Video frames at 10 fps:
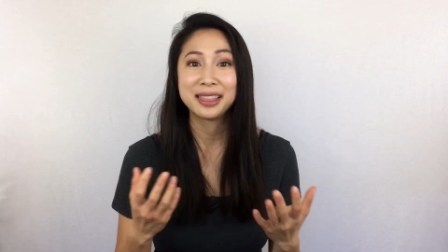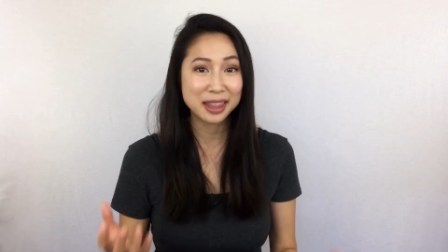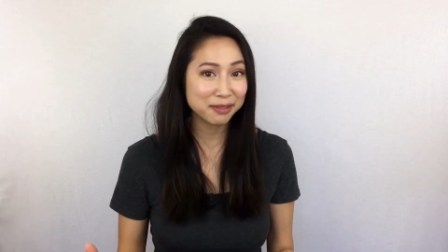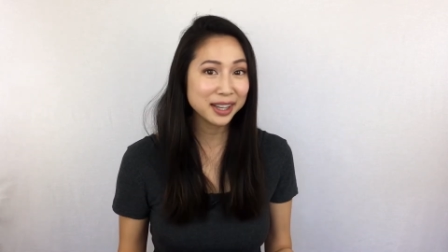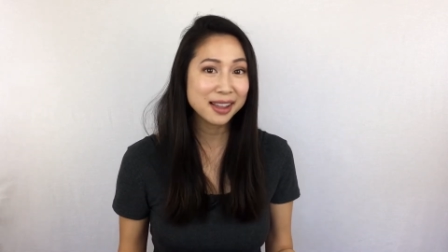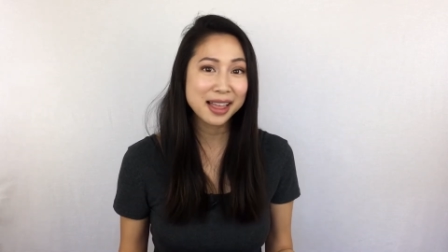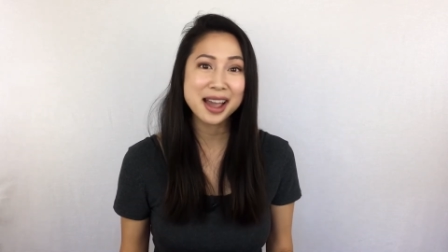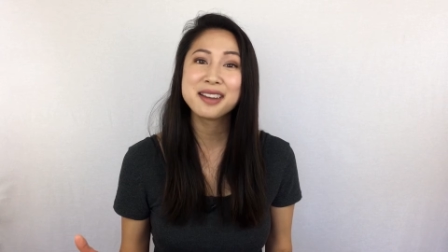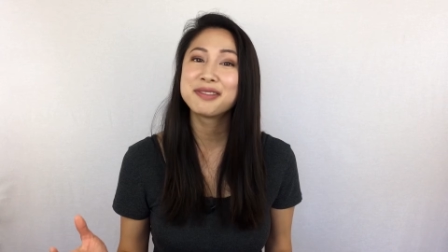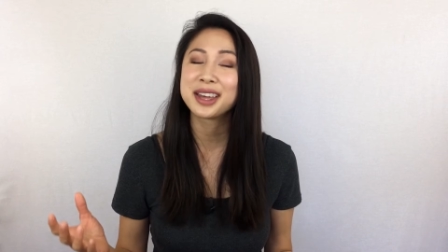living a
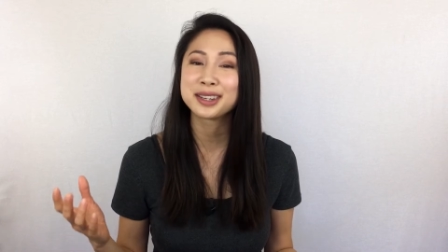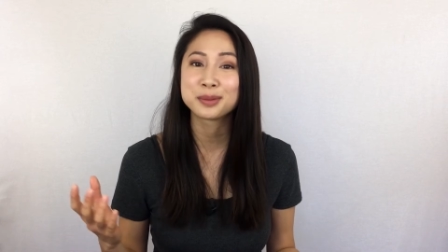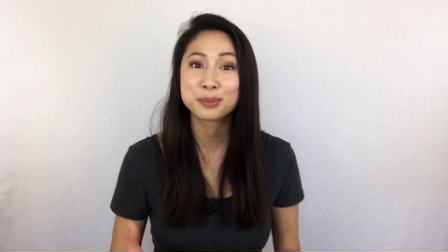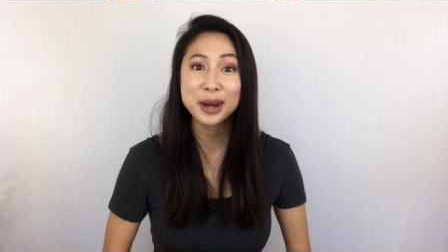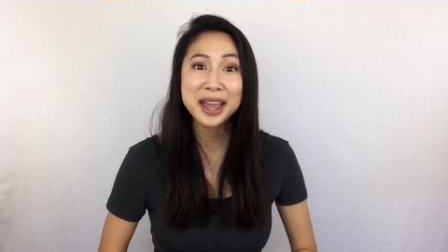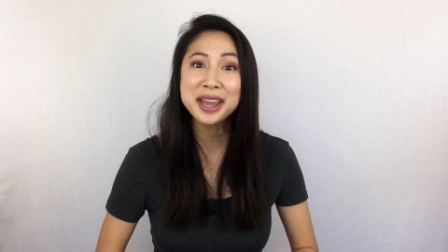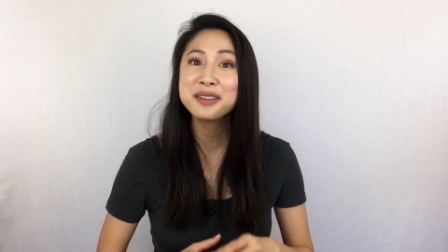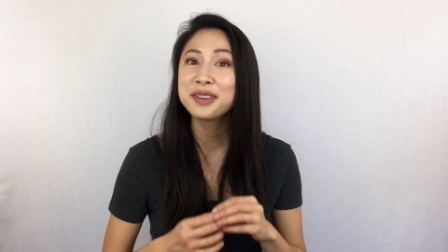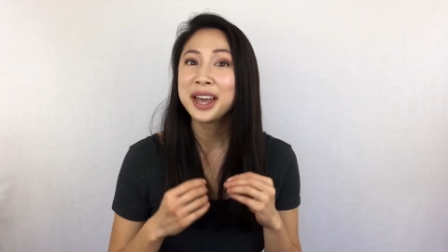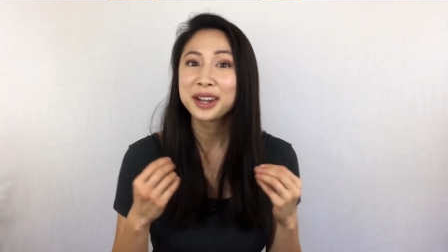life that is brave,